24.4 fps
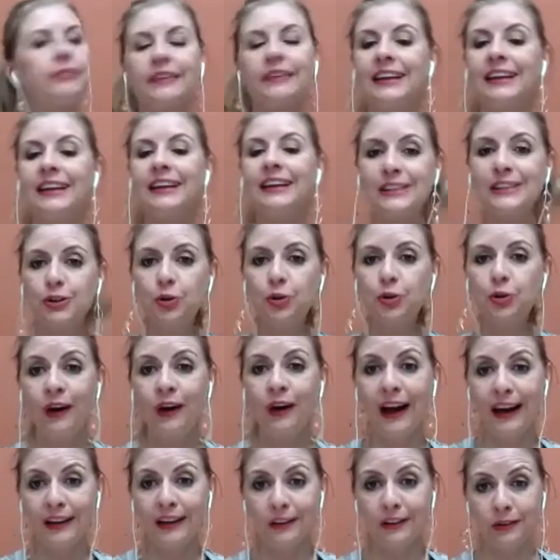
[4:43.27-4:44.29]
this door
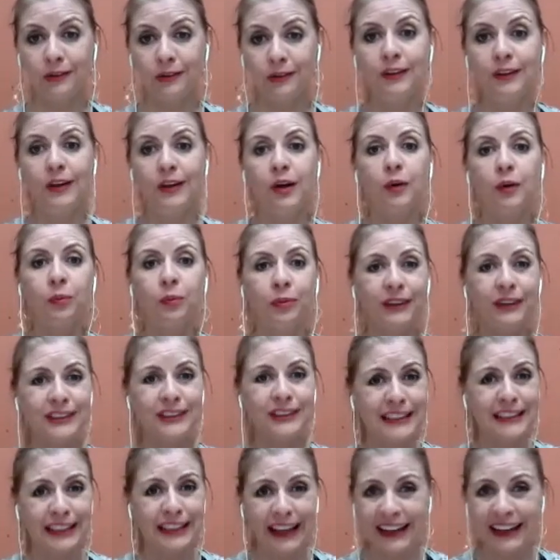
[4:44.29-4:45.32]
handle
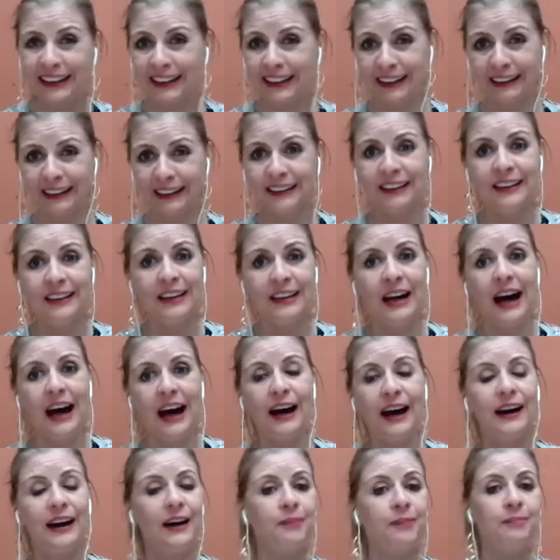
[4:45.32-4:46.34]
was lacquer
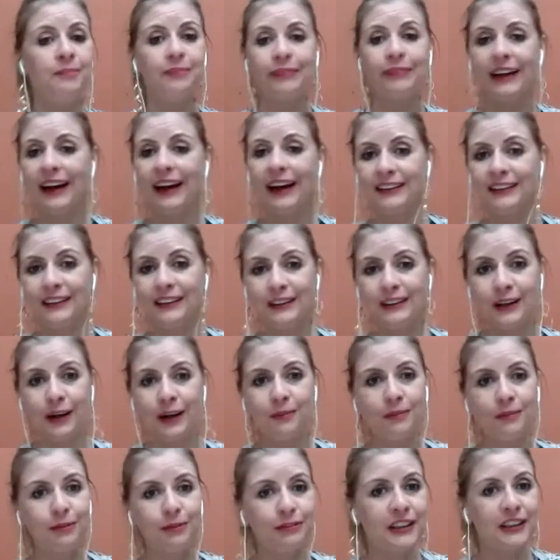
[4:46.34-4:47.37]
um, at the
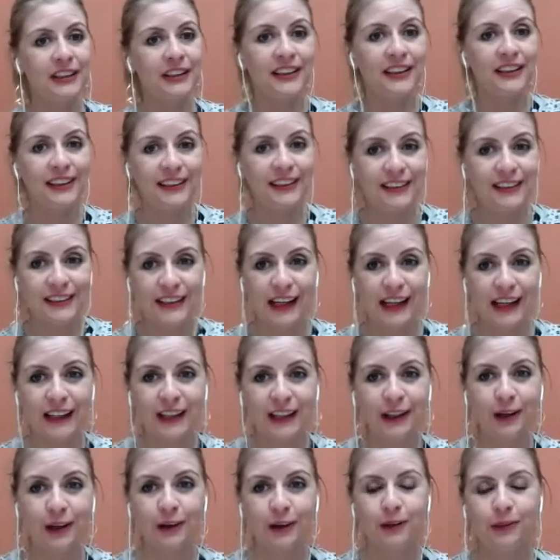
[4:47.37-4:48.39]
time of the tenant
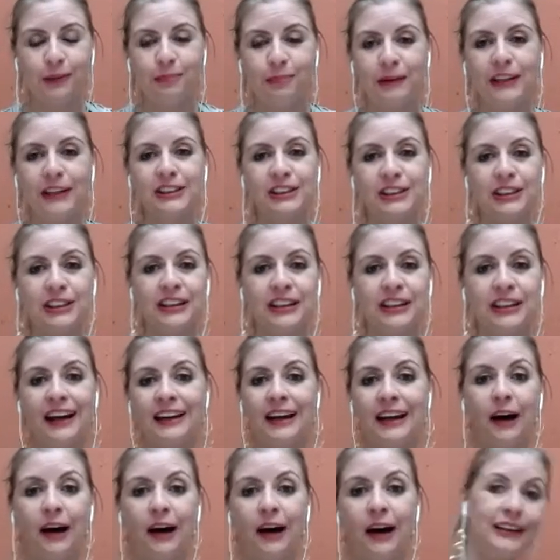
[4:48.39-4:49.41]
taking occupation, and
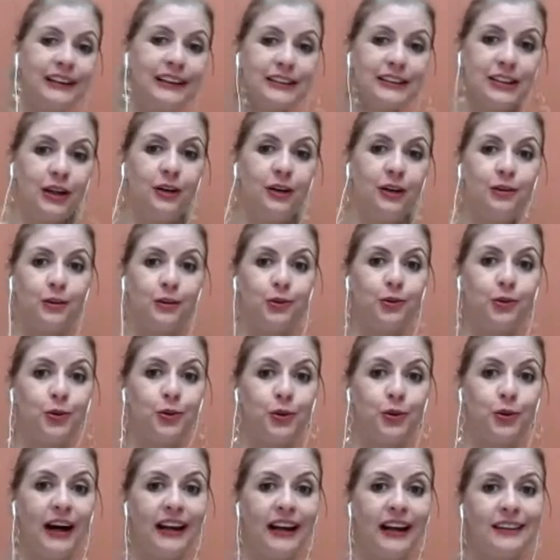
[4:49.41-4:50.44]
now there's no
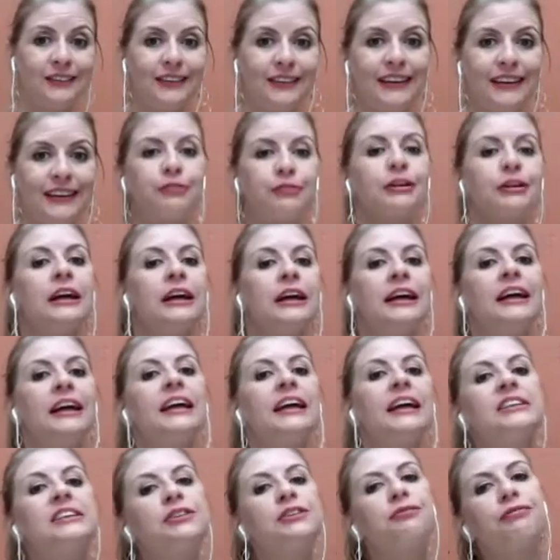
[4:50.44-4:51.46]
door handle left.
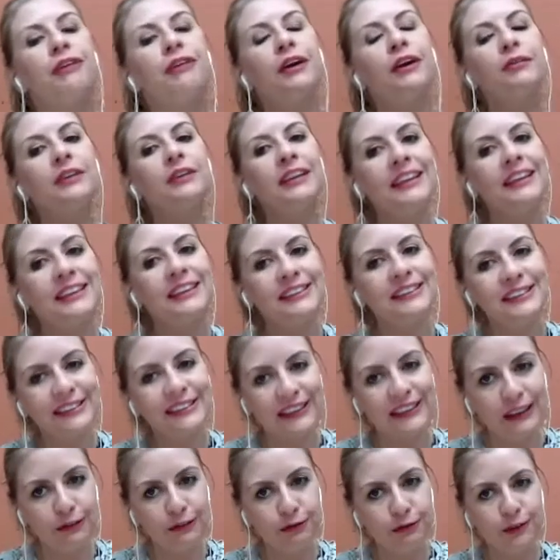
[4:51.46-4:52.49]
It's very
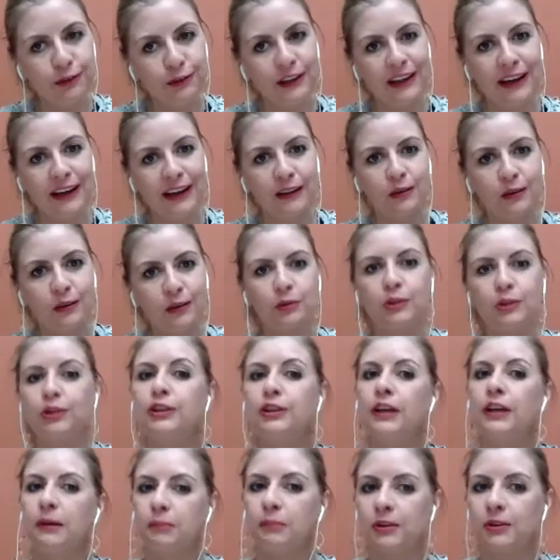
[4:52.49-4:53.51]
easy for a landlord to
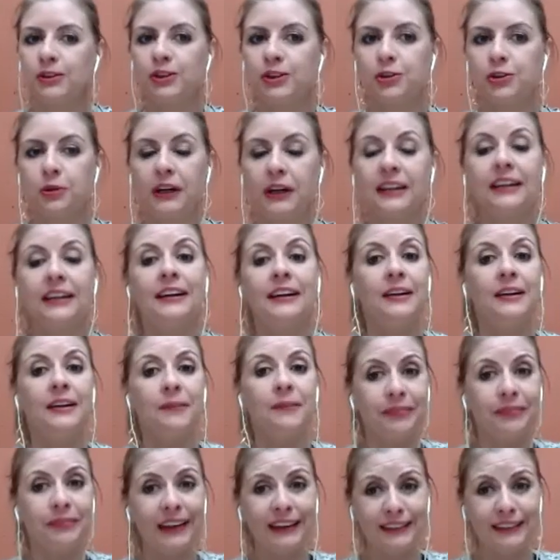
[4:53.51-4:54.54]
demonstrate
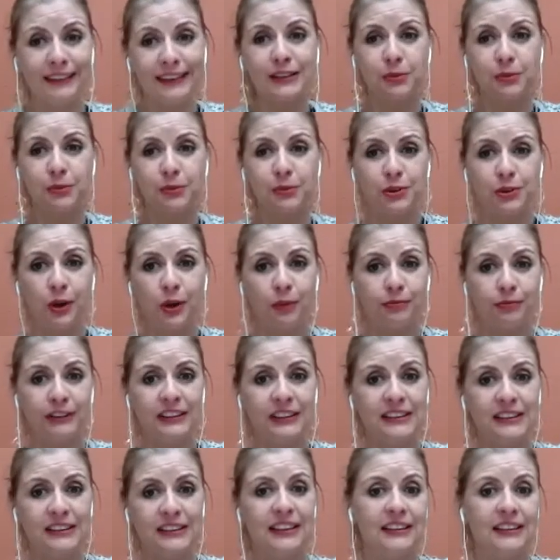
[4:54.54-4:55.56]
that this was
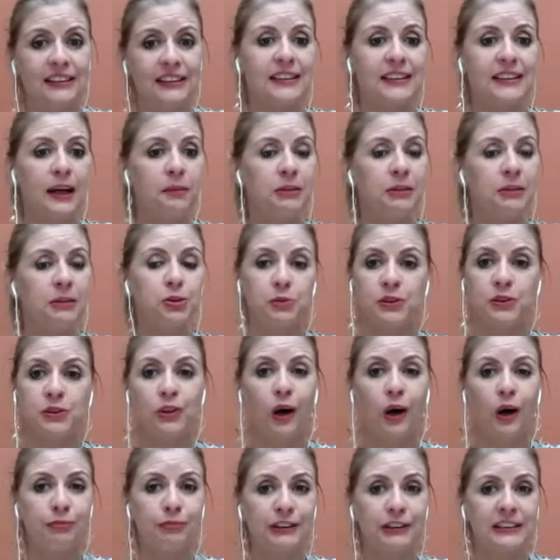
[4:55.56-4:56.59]
obviously, this damage was
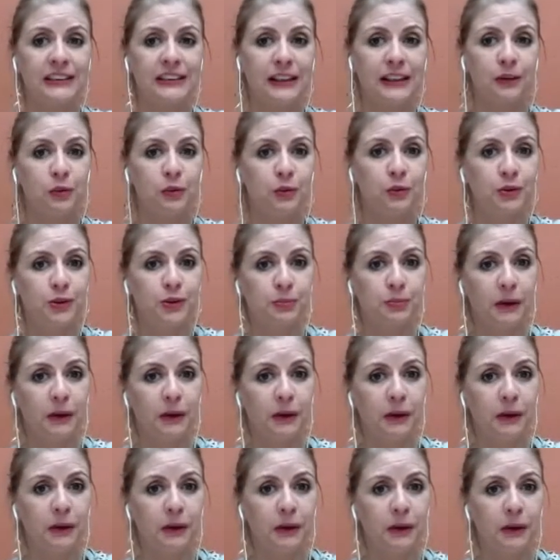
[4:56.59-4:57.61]
obviously caused by
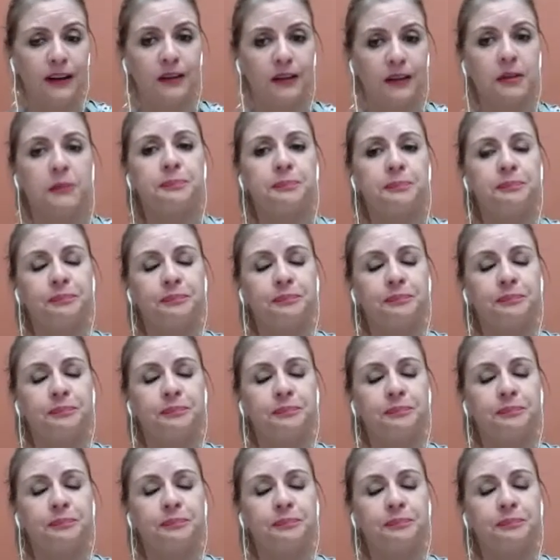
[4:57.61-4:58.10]
the tenant.